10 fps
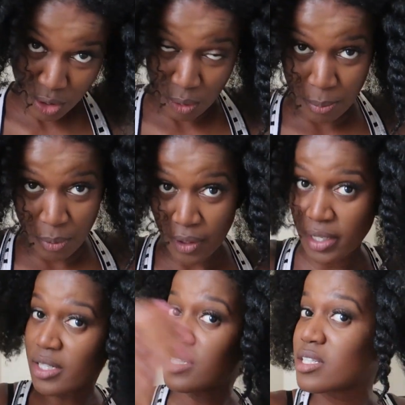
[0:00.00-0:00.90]
so
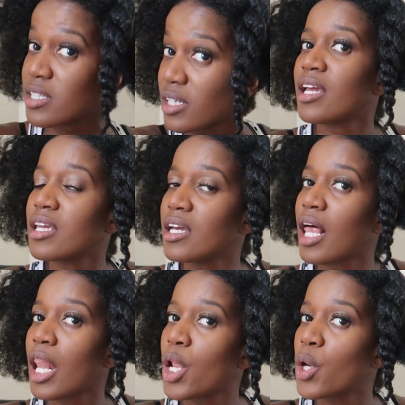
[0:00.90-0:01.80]
important. You
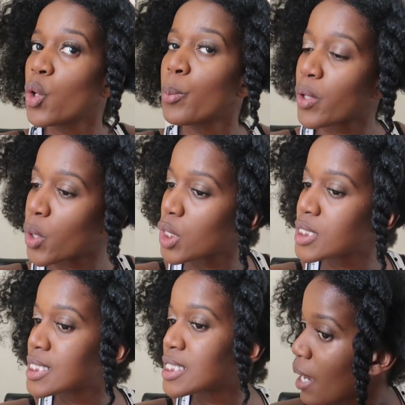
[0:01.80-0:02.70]
got low
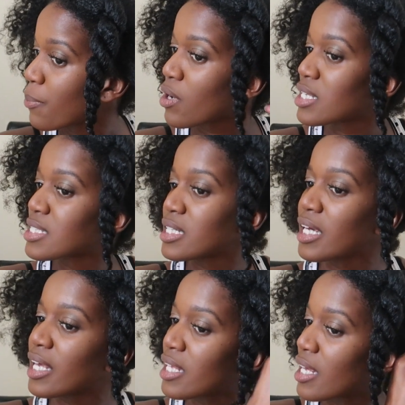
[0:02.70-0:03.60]
porosity, high
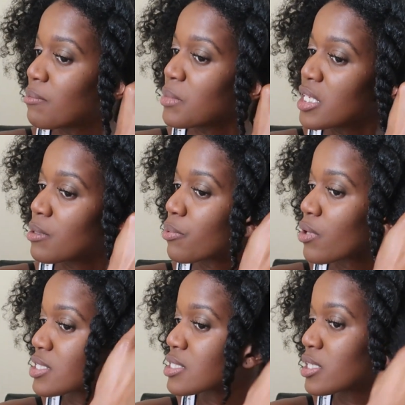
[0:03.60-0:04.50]
porosity, and then medium
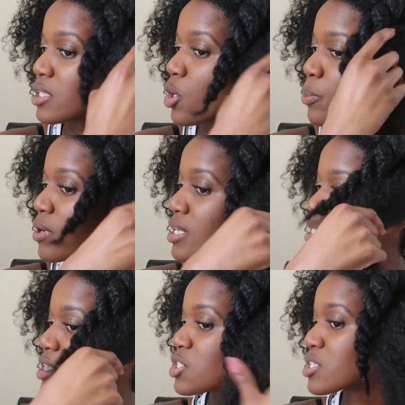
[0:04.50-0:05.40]
porosity. Low
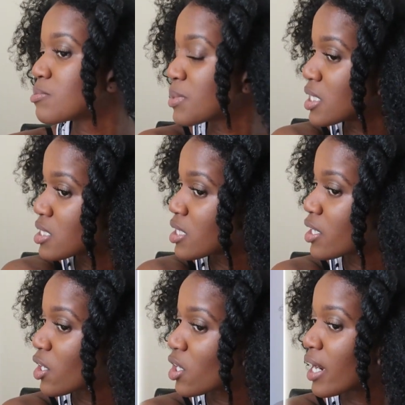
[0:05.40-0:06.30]
porosity just means
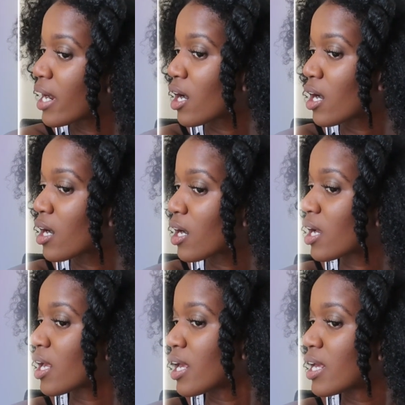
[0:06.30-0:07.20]
that your hair
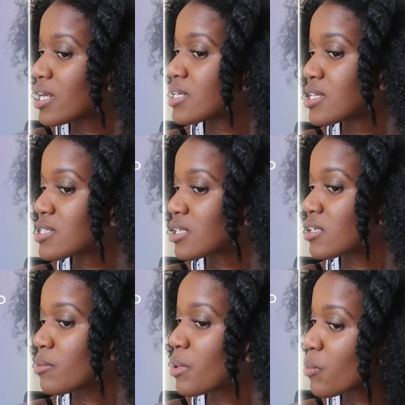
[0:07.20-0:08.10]
is a
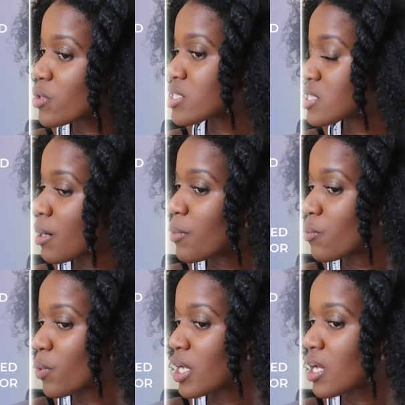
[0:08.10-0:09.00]
little bit more
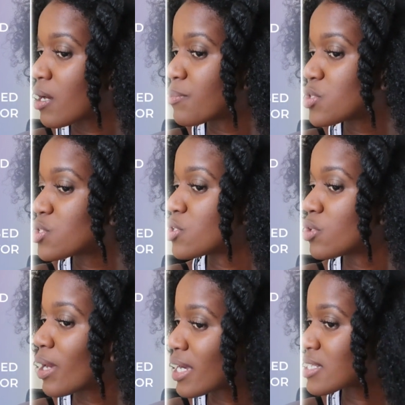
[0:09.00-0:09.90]
stubborn when it comes
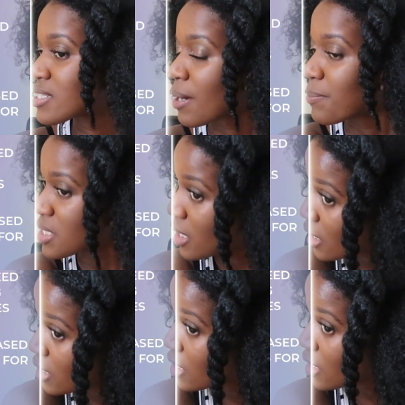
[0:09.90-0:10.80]
to
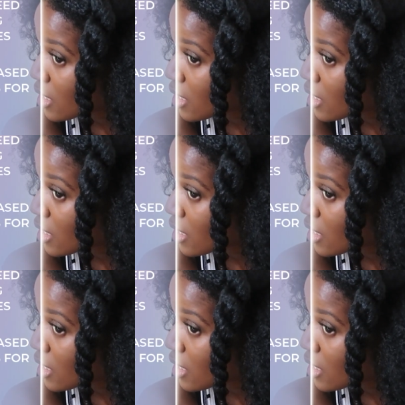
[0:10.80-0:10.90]
accepting